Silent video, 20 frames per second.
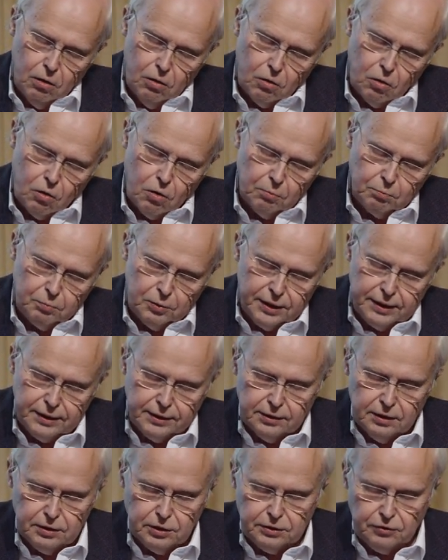
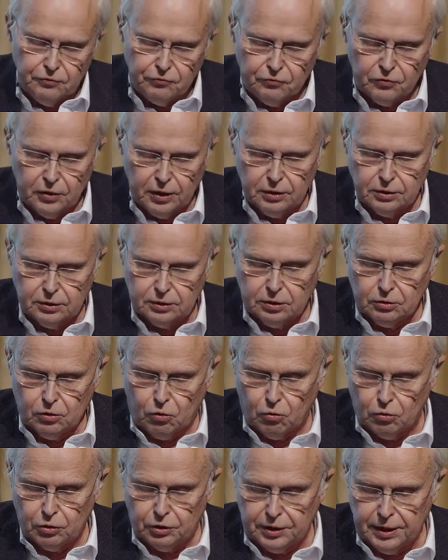completely different
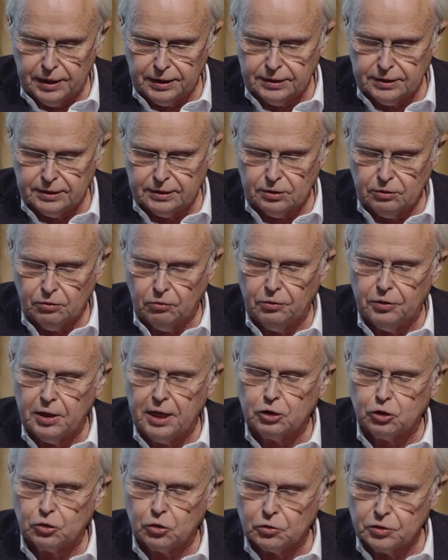context of the
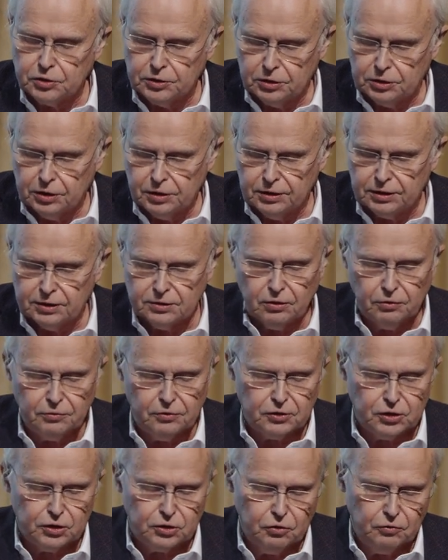atrocities of
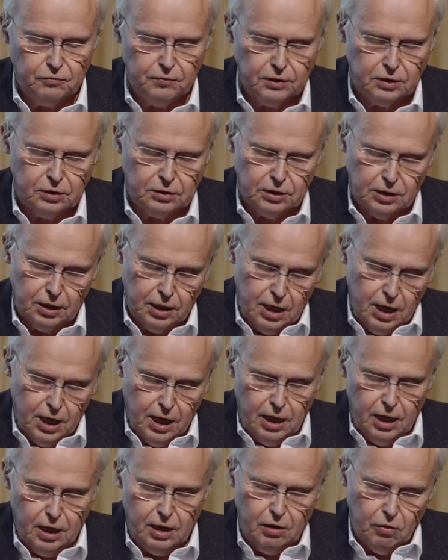the Soviet
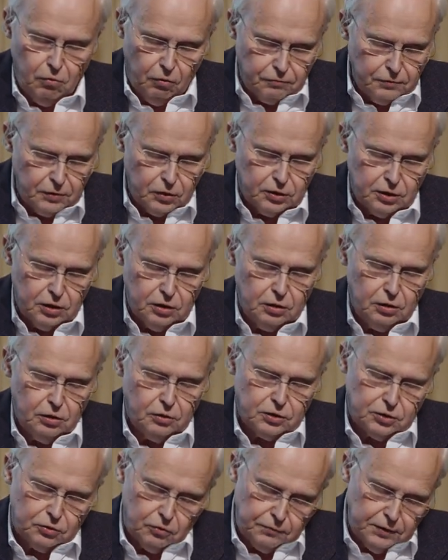
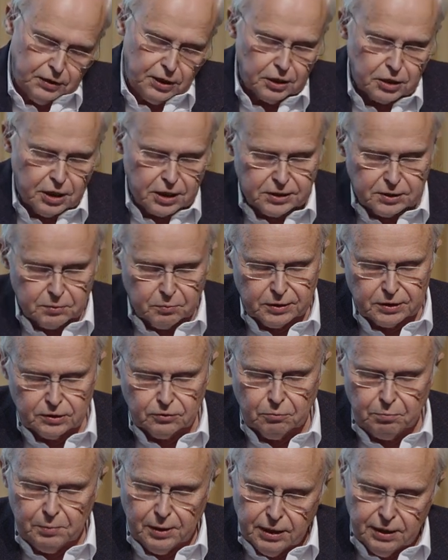Soviet harassments
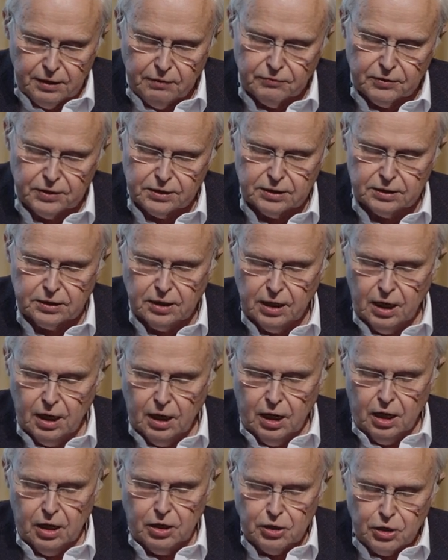of believers
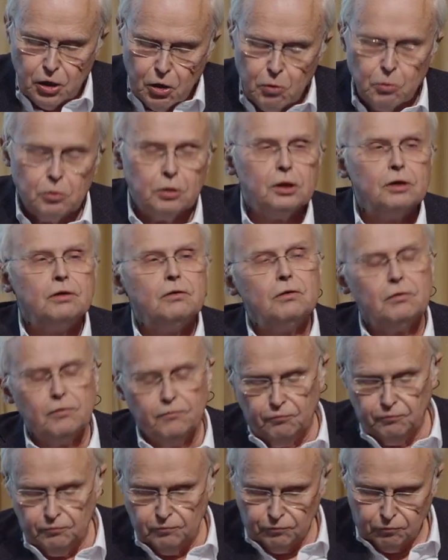known
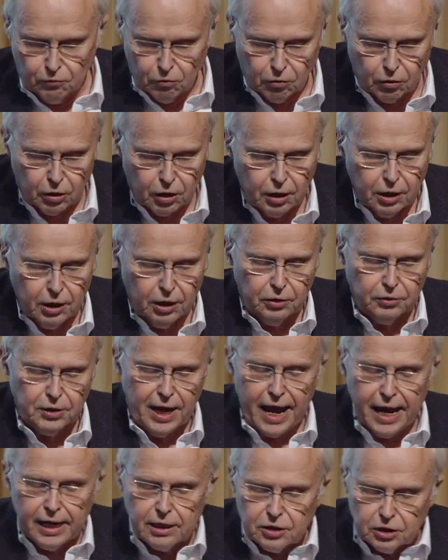for
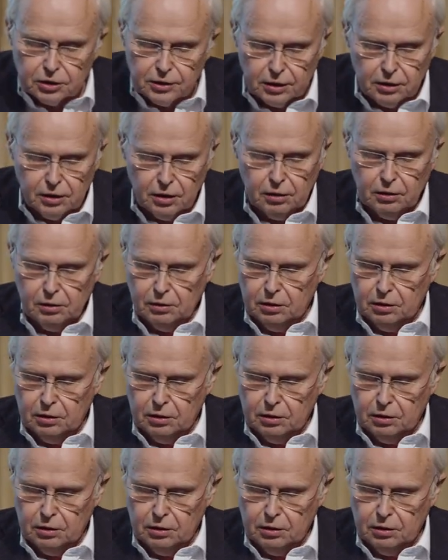the elderly